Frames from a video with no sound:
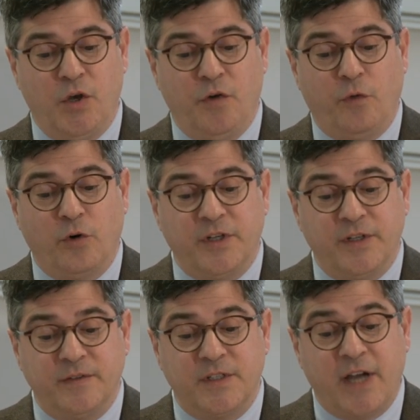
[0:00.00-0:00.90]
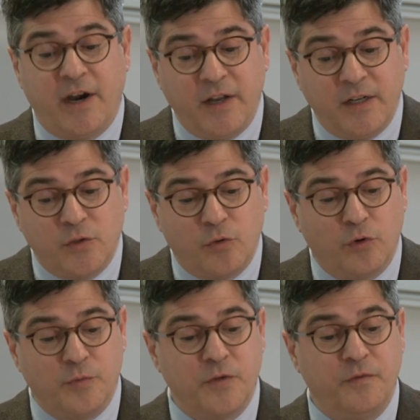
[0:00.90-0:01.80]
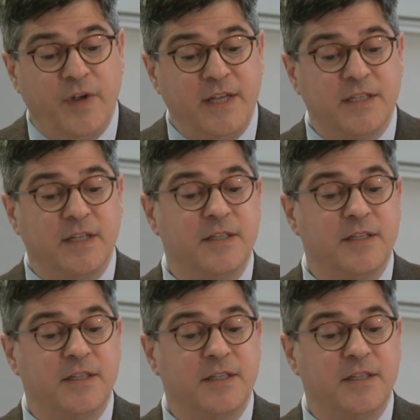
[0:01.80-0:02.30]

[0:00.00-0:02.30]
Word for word: for the targeted groups facing